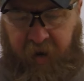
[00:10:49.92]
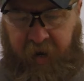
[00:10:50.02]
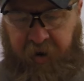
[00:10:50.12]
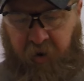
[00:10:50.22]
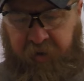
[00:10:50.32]

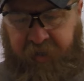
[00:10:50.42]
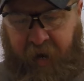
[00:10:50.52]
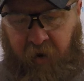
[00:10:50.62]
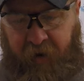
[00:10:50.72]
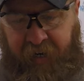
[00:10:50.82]
And notice
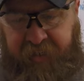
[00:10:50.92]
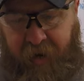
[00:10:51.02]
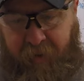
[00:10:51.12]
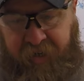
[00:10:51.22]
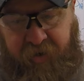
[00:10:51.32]
how each
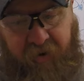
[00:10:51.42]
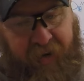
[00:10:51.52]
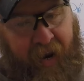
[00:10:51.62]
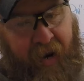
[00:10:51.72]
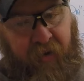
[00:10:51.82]
time I start, the
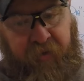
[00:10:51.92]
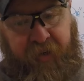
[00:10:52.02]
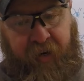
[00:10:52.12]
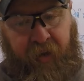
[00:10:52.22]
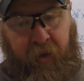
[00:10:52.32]
handle's
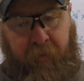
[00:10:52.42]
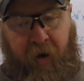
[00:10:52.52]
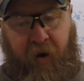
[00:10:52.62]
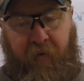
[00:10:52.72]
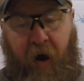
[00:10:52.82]
getting a little bit
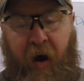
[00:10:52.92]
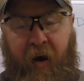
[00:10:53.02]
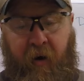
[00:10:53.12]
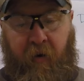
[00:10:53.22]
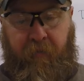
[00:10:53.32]

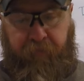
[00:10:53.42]
higher